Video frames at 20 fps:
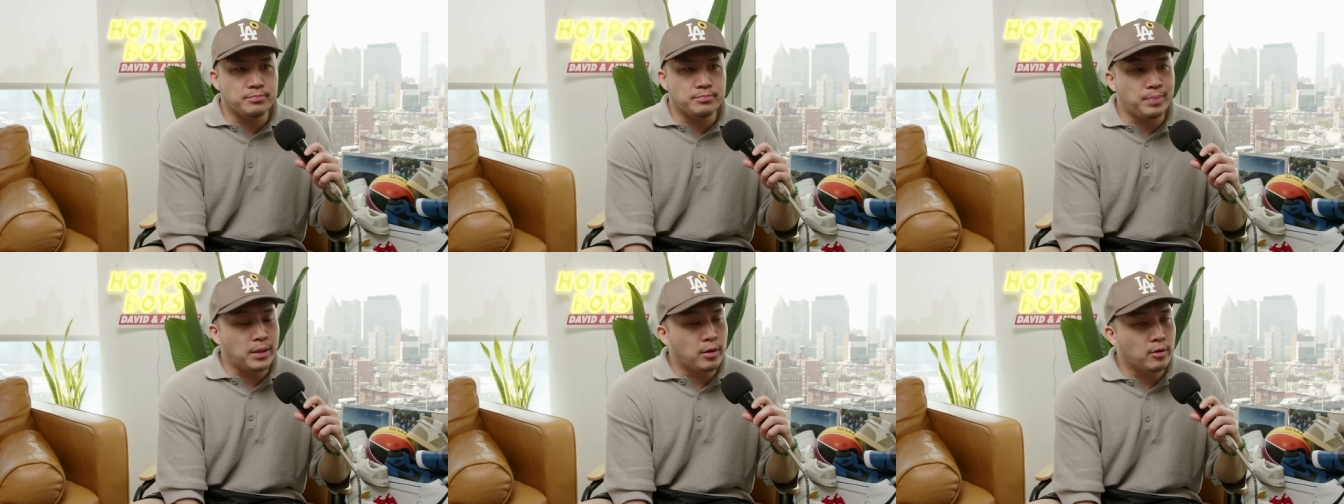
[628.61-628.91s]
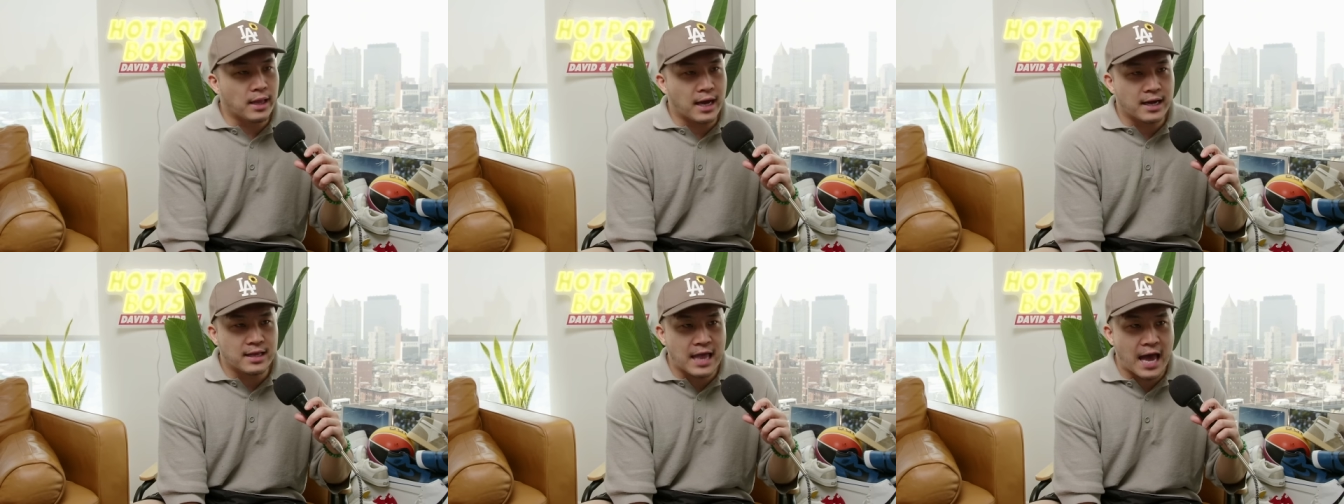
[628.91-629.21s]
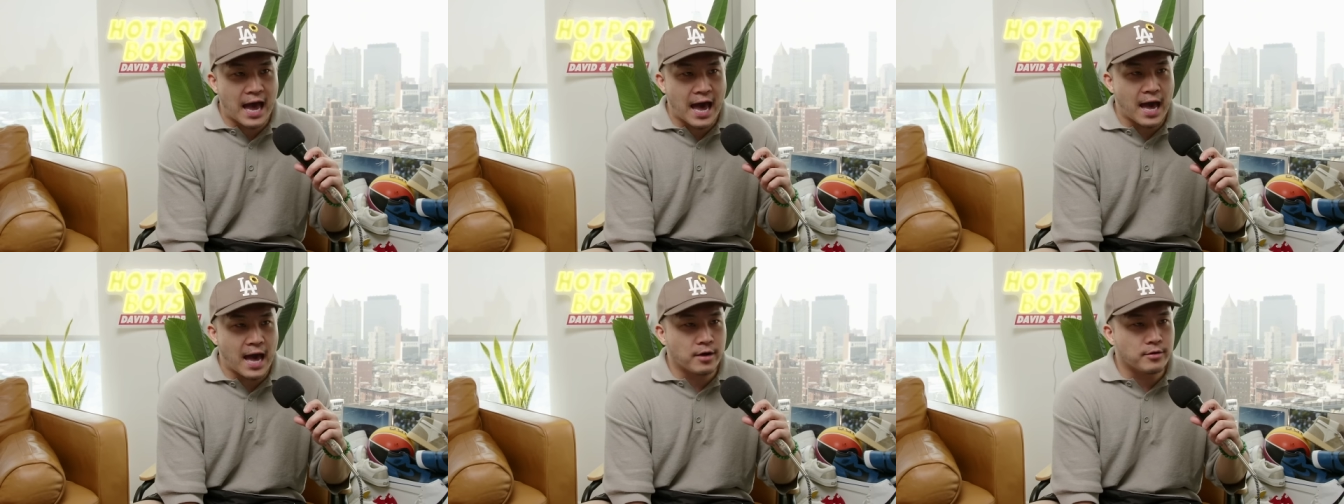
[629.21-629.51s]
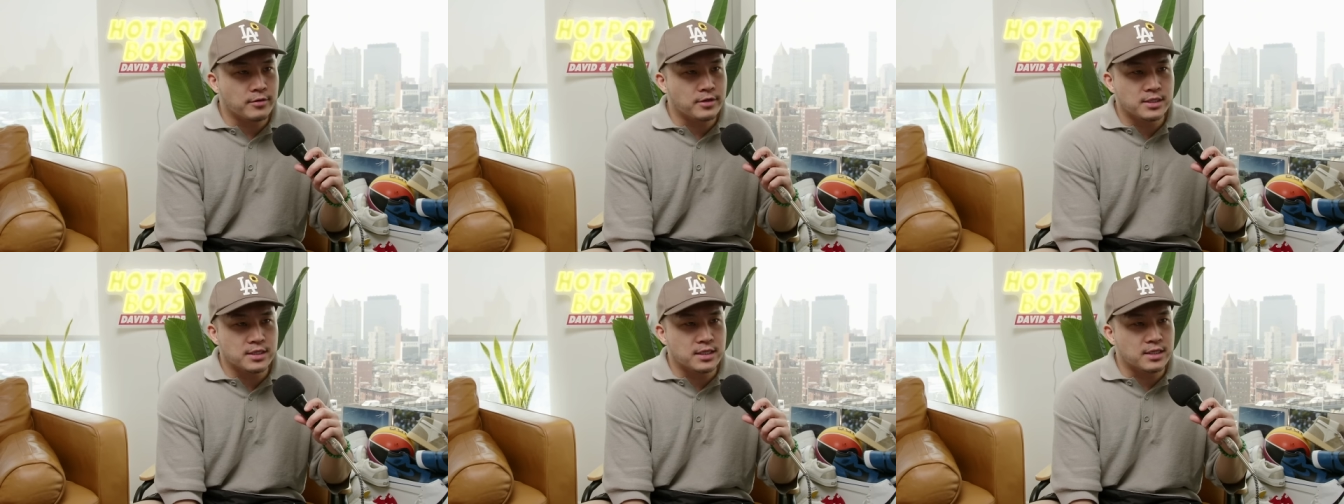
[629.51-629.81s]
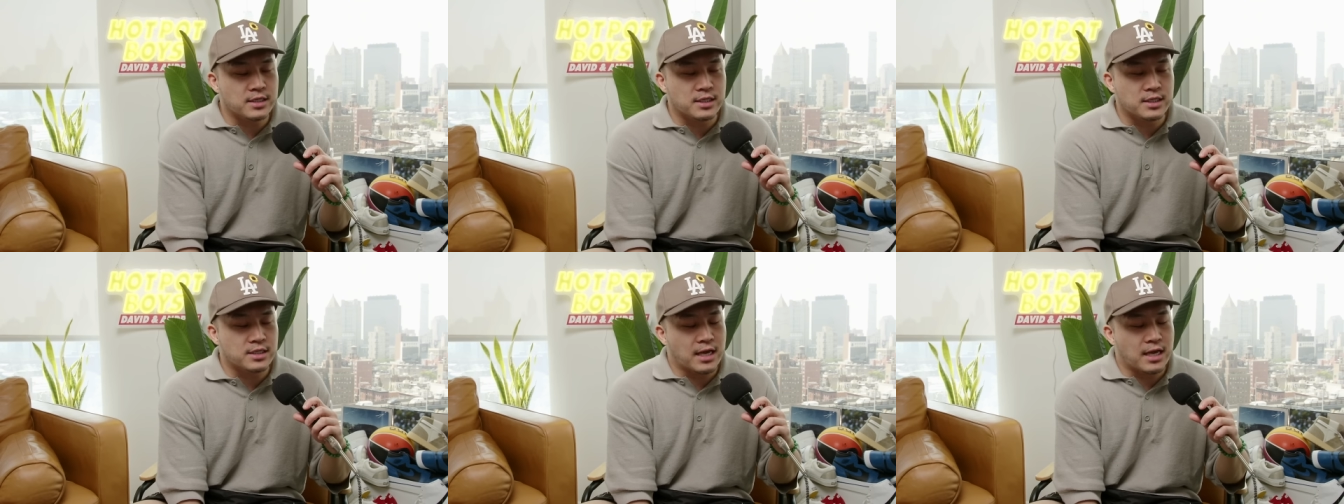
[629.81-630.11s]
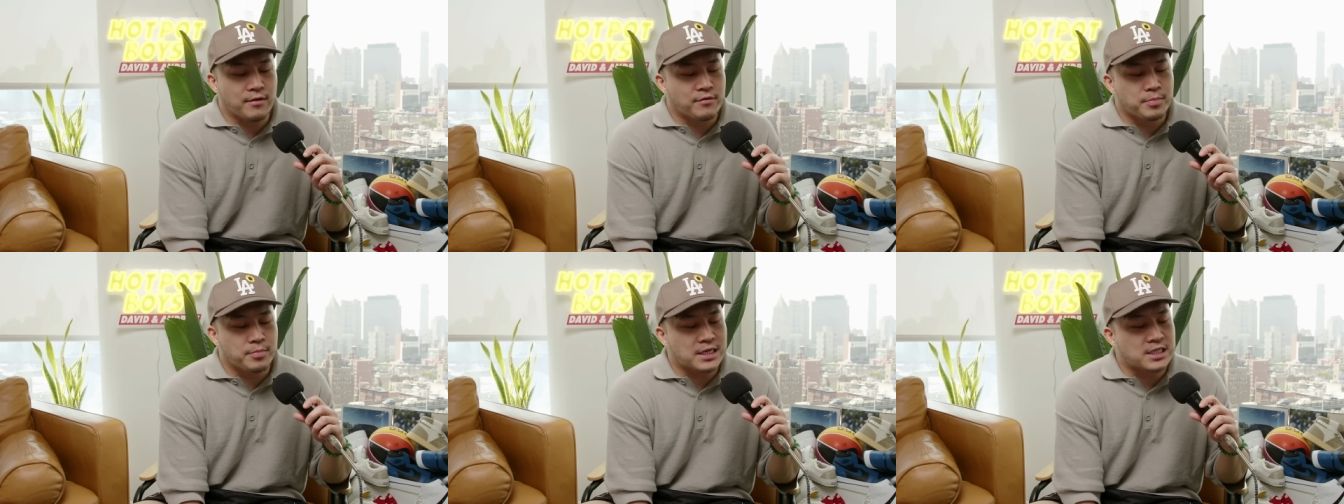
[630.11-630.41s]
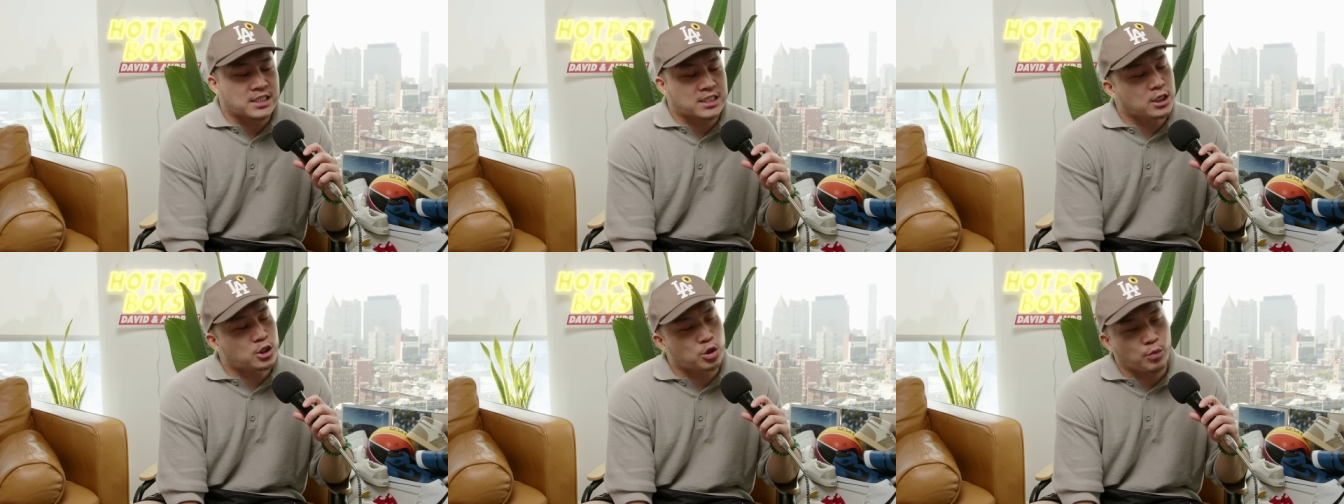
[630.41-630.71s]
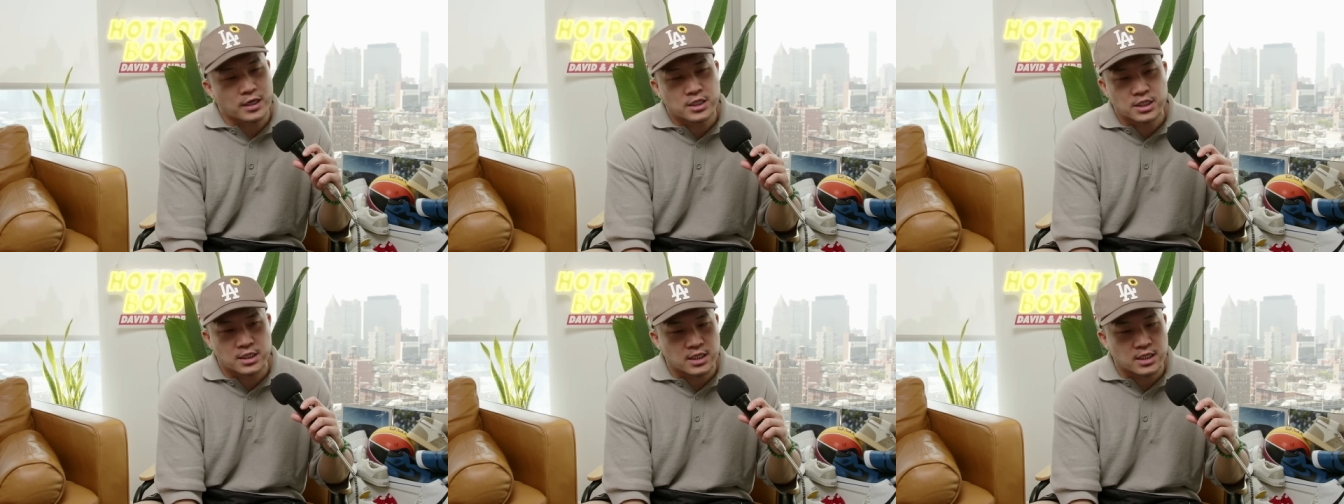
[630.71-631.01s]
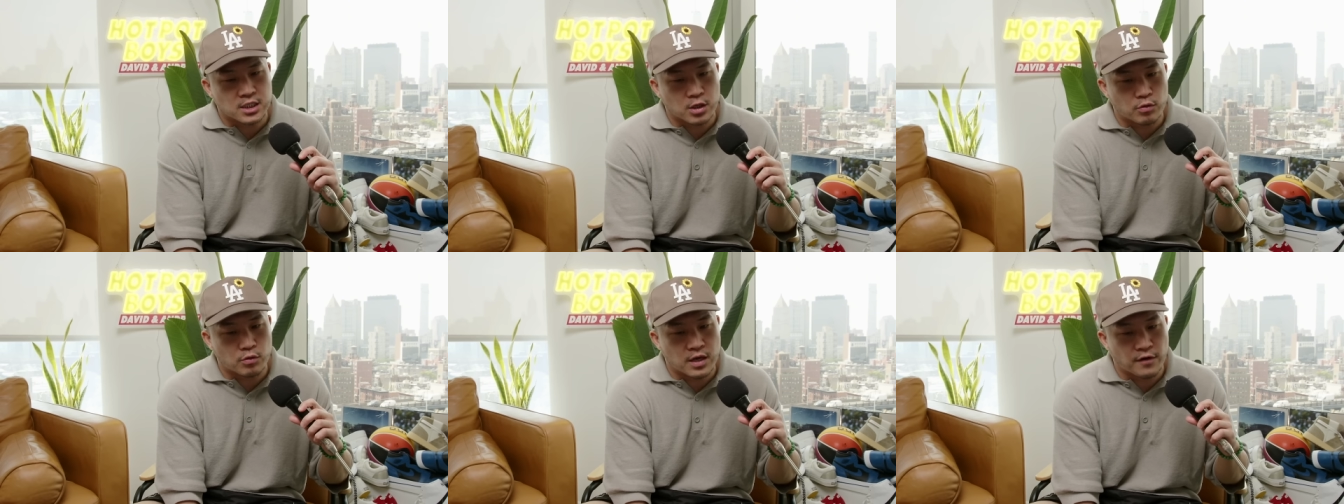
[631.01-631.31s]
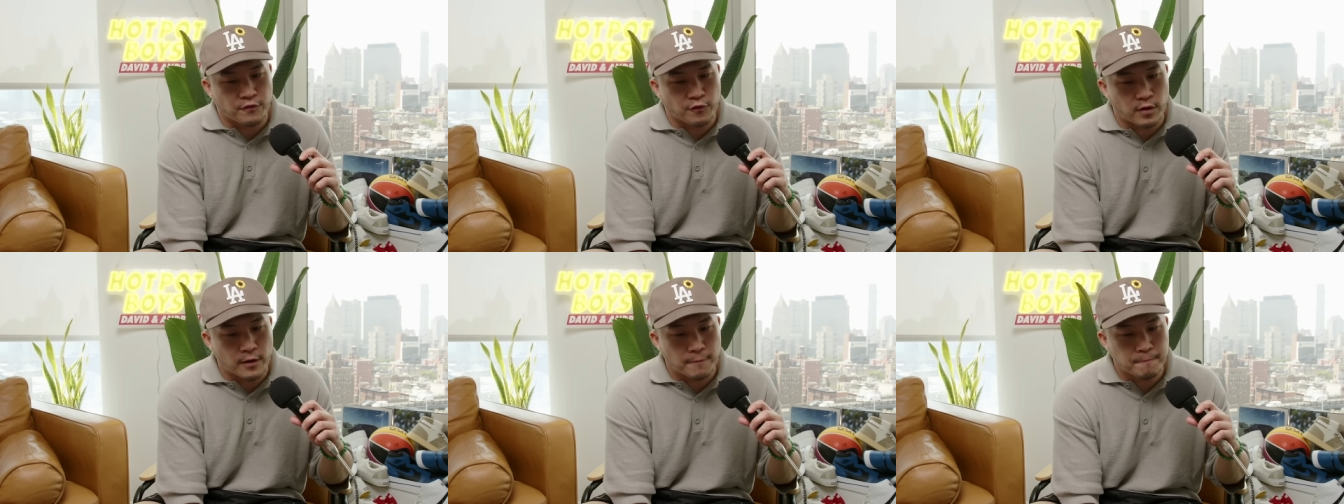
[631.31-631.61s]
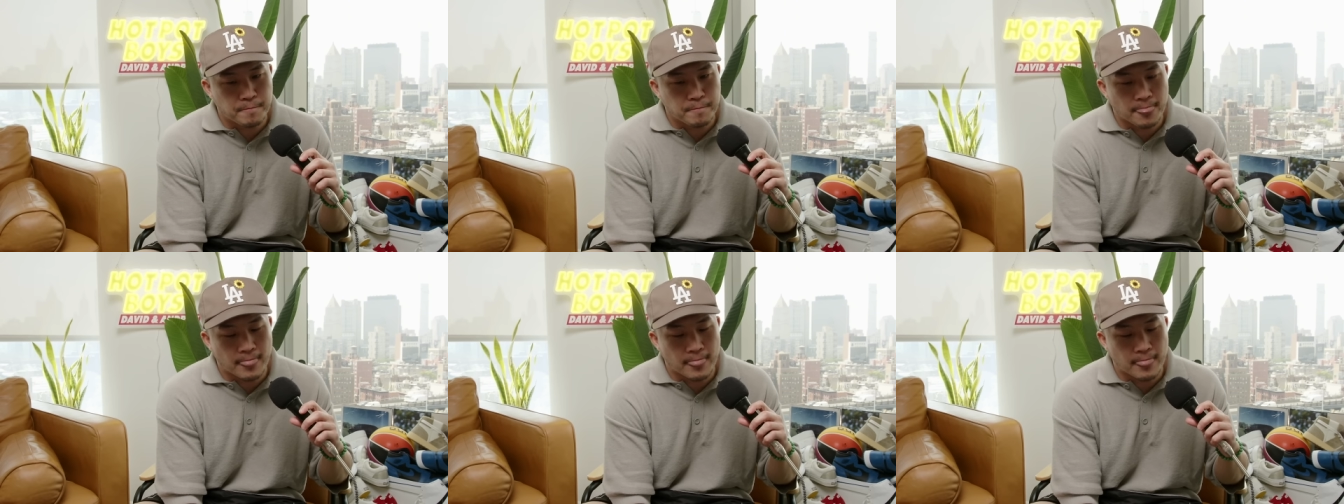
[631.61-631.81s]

built like that, or just, just everybody's situation is so different.